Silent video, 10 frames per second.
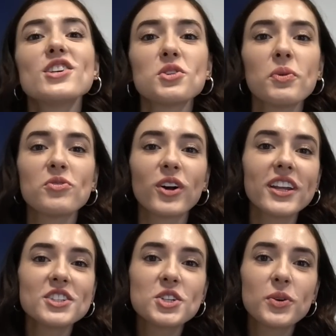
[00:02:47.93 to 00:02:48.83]
So we've run
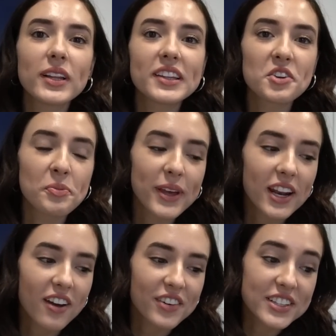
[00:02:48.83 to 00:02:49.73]
into a little bit
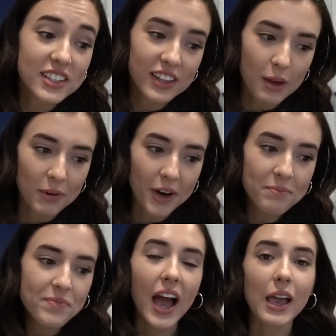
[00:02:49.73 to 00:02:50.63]
of a dilemma.
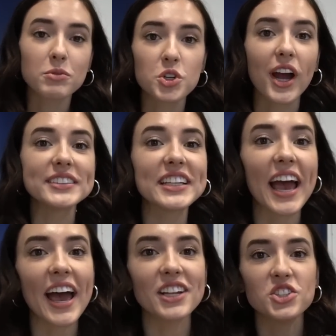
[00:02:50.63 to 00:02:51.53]
I'm trying to
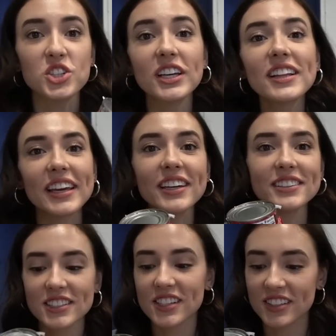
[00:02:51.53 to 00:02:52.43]
add chili
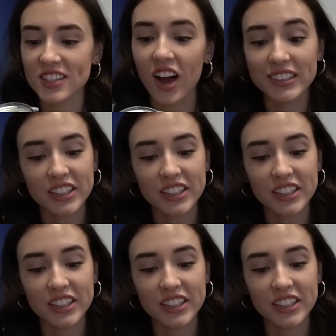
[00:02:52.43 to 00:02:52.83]
to this hot